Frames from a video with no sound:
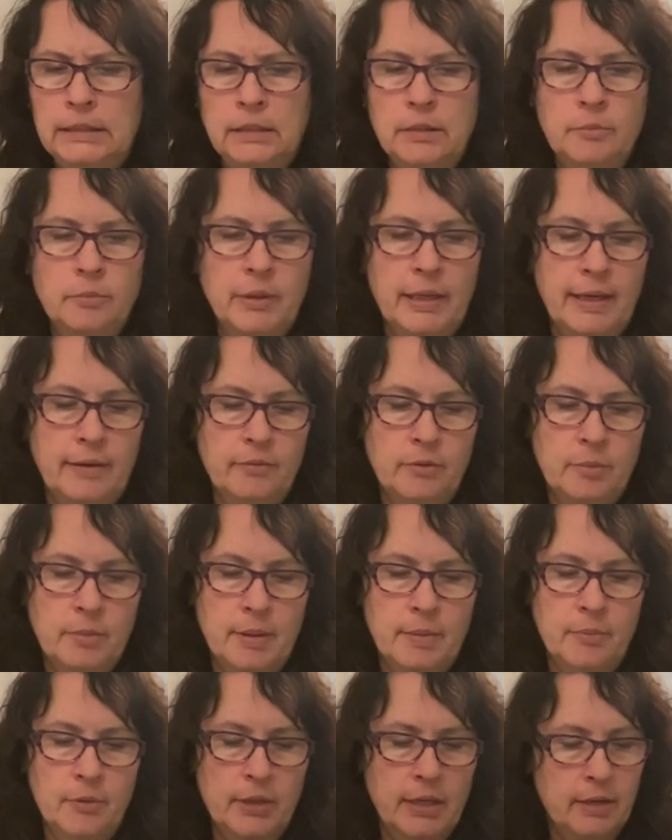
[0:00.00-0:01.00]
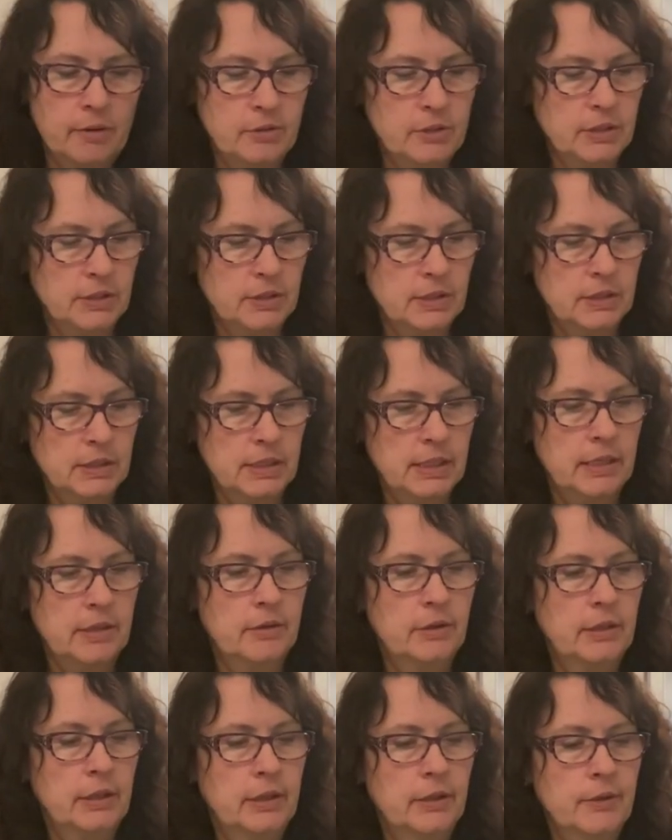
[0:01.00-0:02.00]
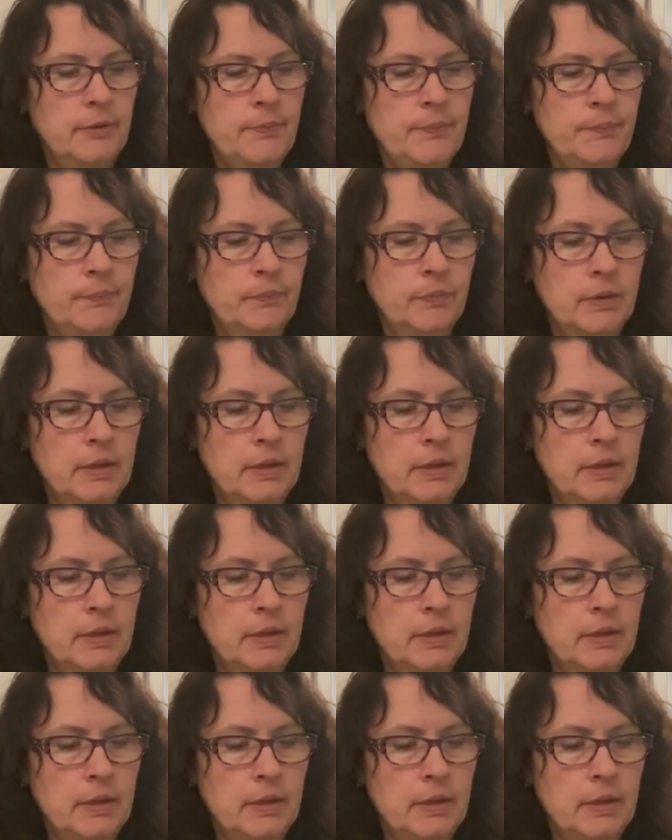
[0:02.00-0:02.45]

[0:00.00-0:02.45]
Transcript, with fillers: can't remember now, it doesn't say on here.